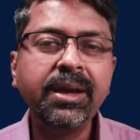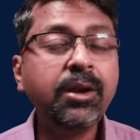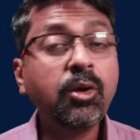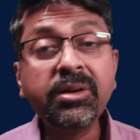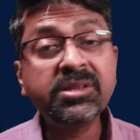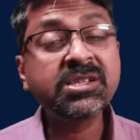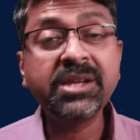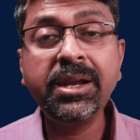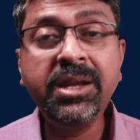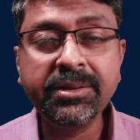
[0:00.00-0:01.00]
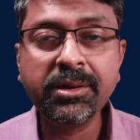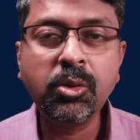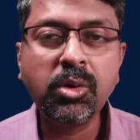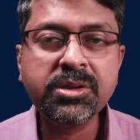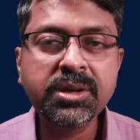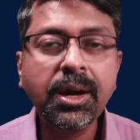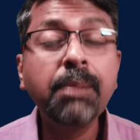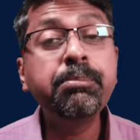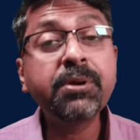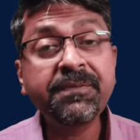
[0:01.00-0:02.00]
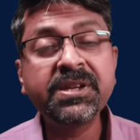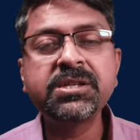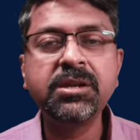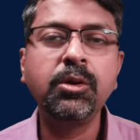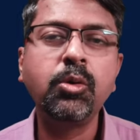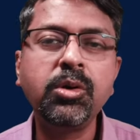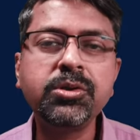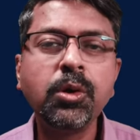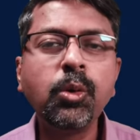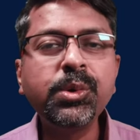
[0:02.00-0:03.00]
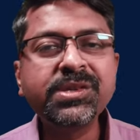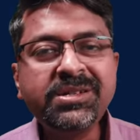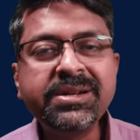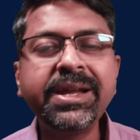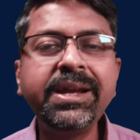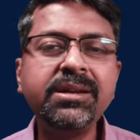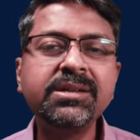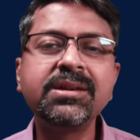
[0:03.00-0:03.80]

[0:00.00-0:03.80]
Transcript: And not just any other coach, a professional coach who is trained,